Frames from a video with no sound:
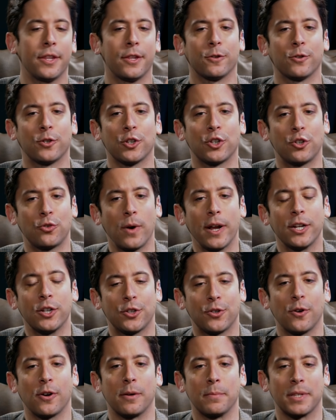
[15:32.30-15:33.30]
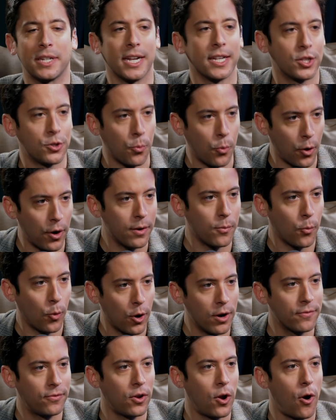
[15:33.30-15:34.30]
there's a strange circumstance. So
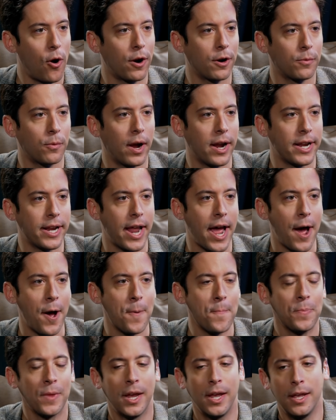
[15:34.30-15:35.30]
we're in Florida right now.